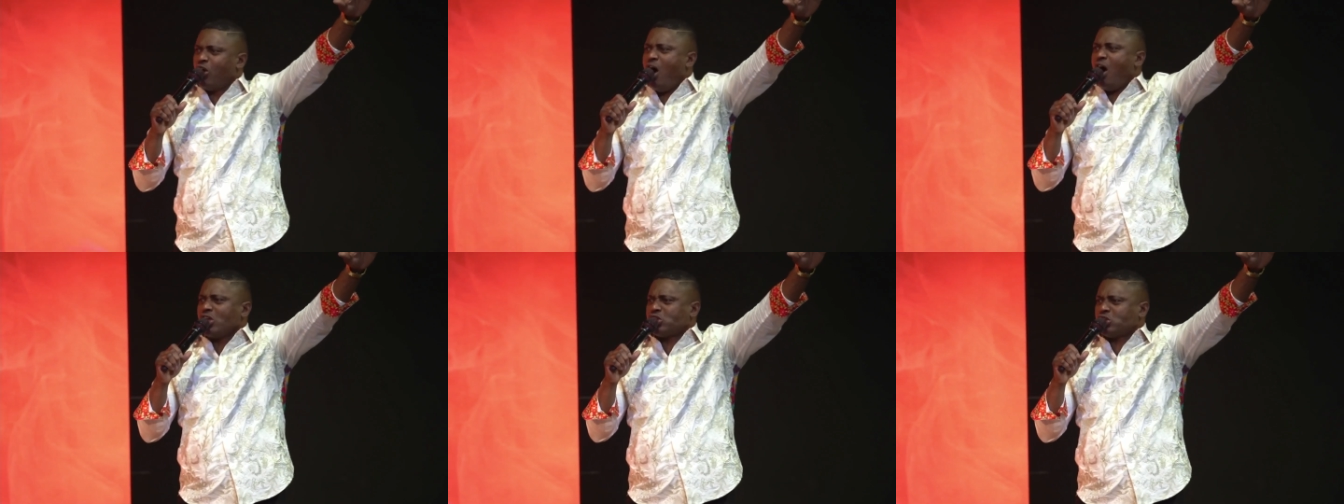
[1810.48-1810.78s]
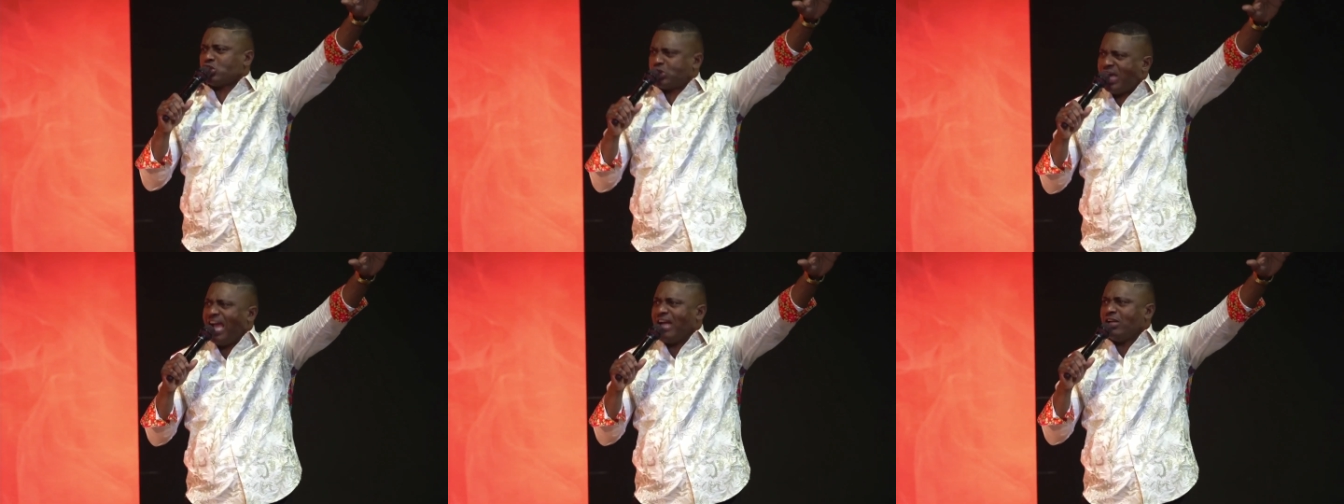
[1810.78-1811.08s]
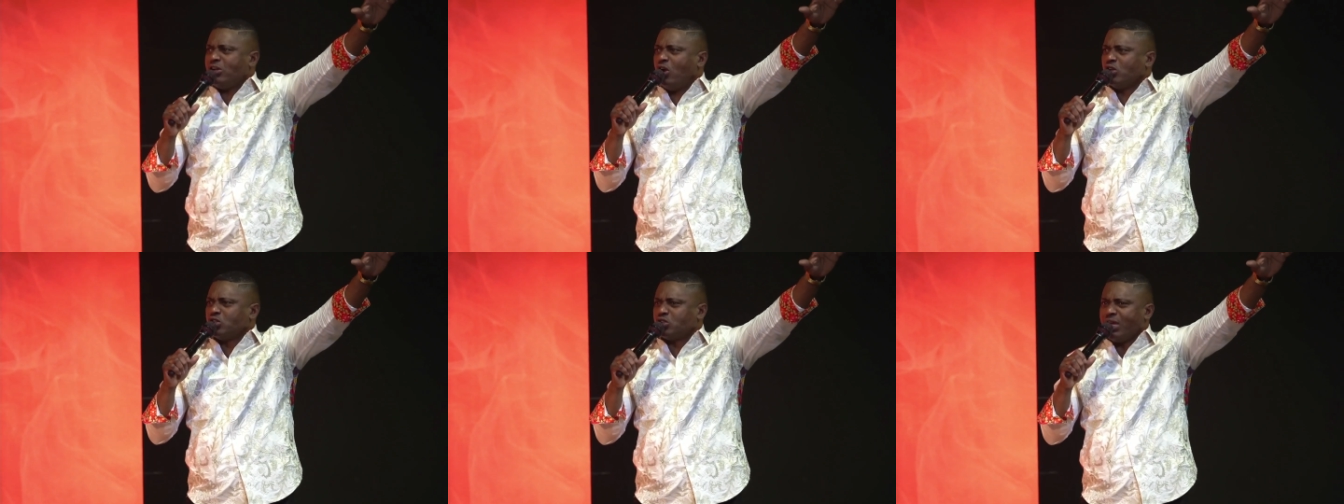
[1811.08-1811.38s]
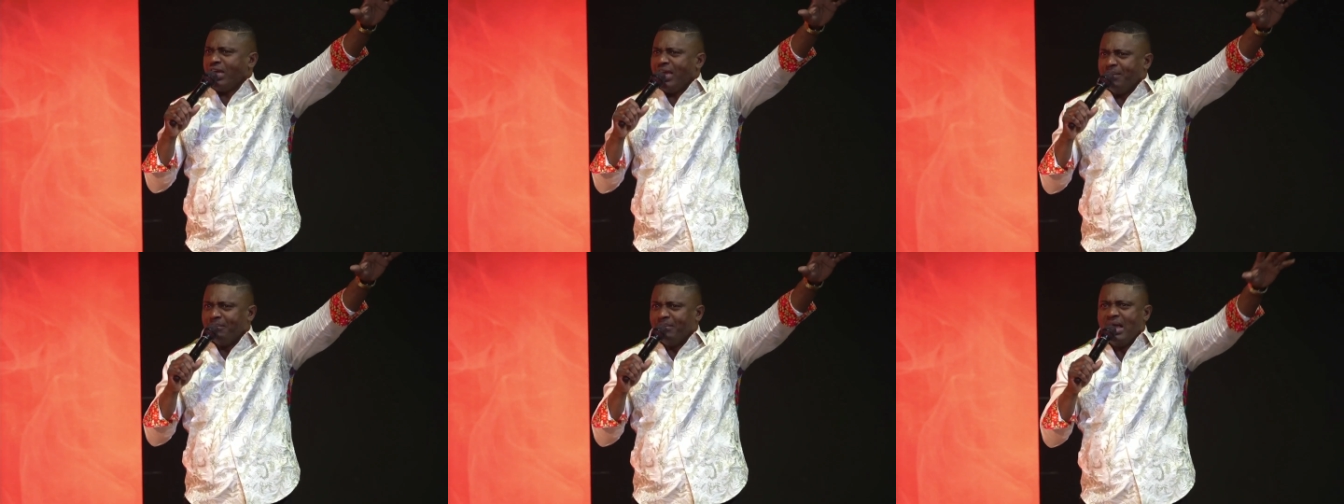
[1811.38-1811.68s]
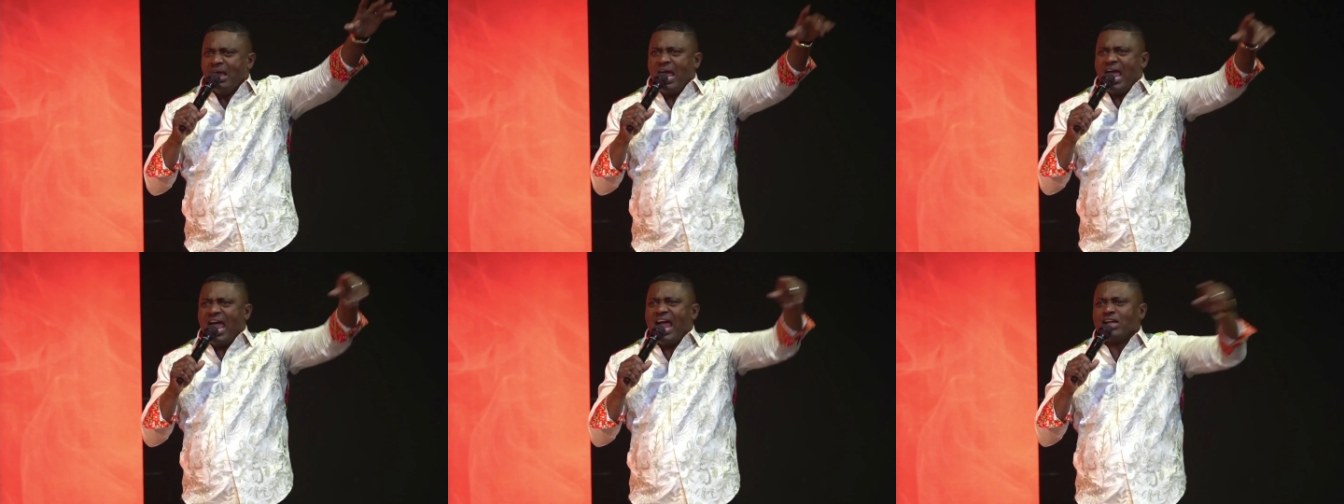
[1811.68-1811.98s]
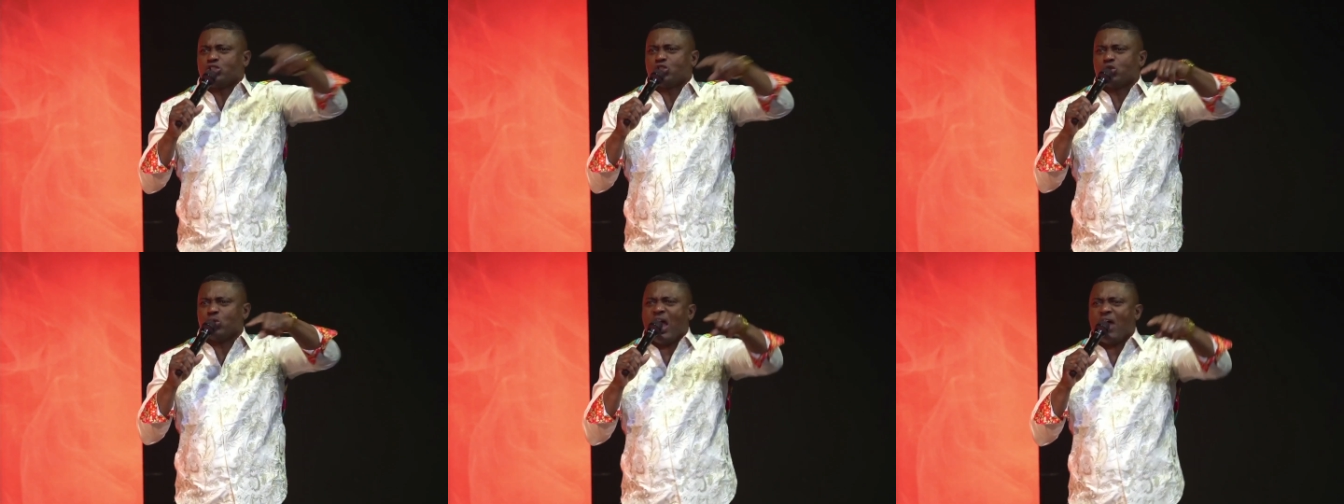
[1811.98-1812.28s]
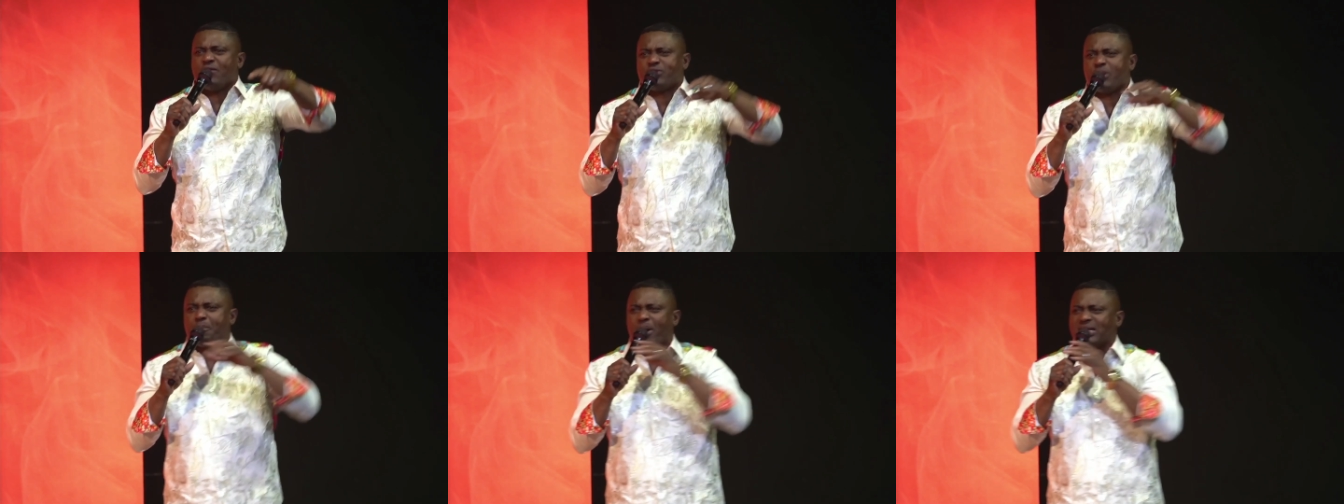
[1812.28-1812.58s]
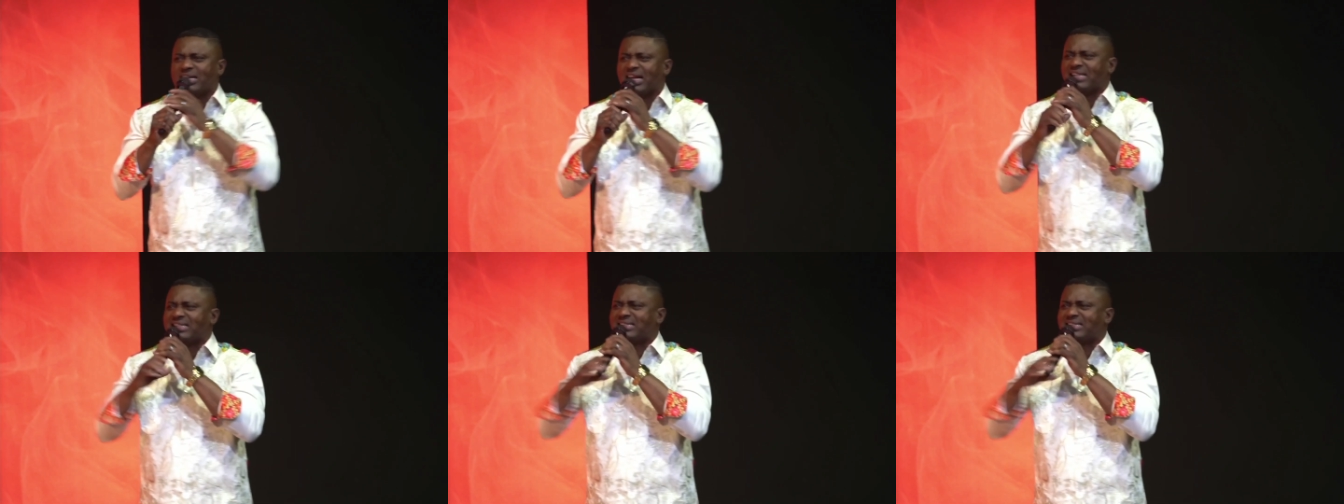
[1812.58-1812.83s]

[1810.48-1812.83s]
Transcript: God said unto him and to everybody,